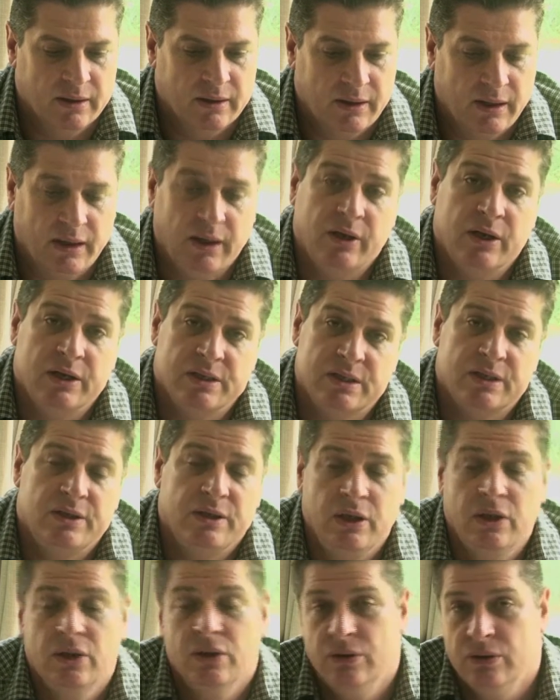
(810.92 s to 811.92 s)
is a
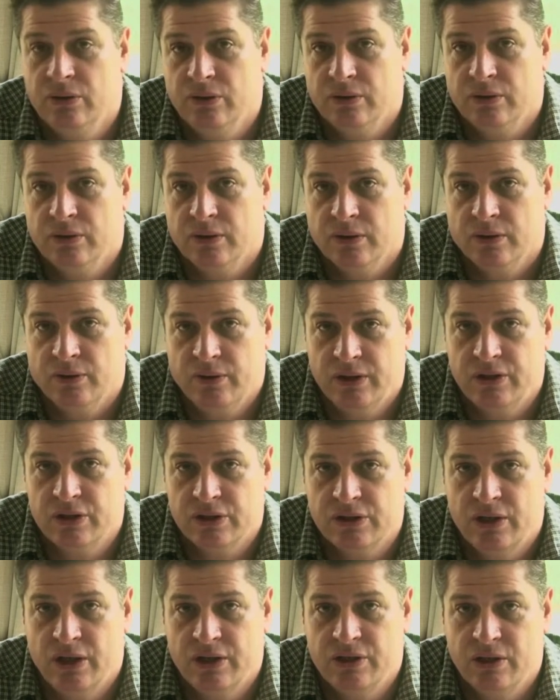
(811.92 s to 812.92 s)
new
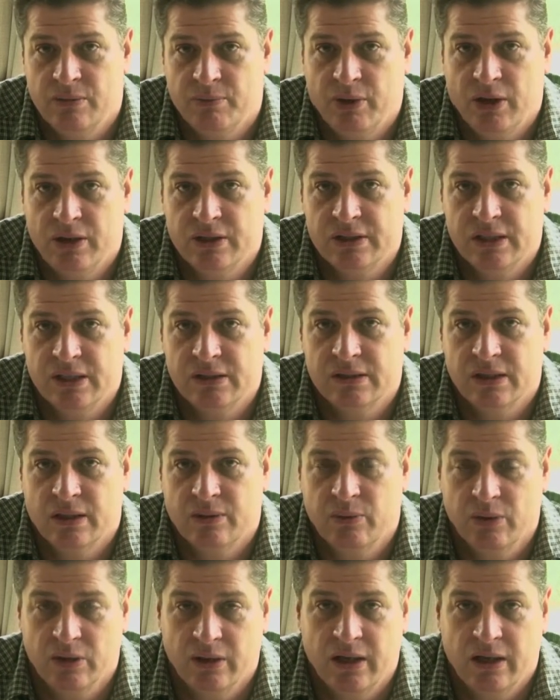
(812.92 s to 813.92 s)
registration process
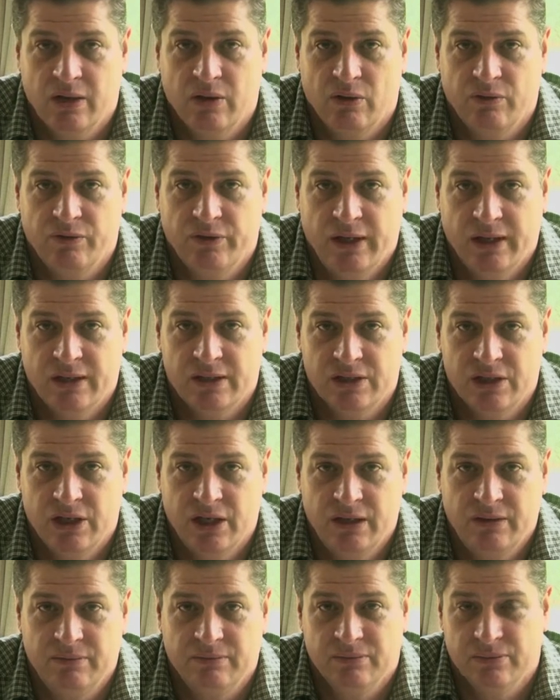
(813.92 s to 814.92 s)
that will kick off next
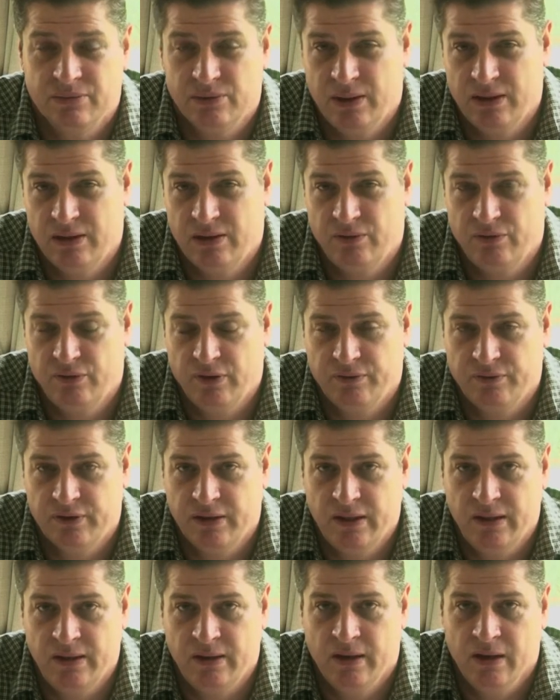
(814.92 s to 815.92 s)
year,
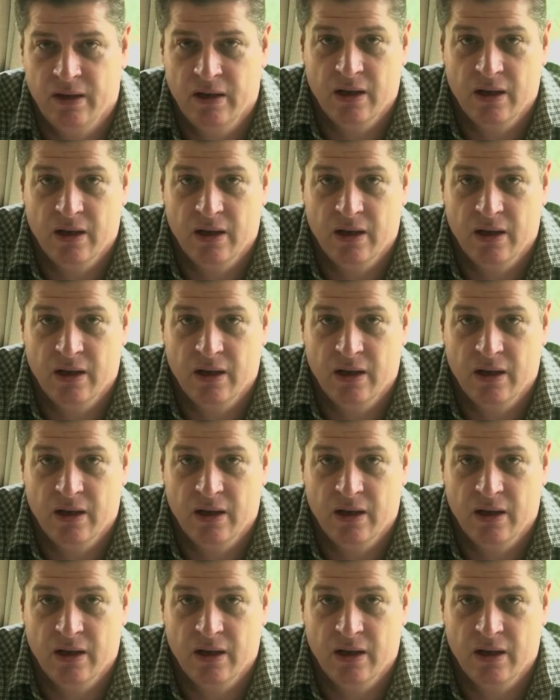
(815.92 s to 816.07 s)
2015,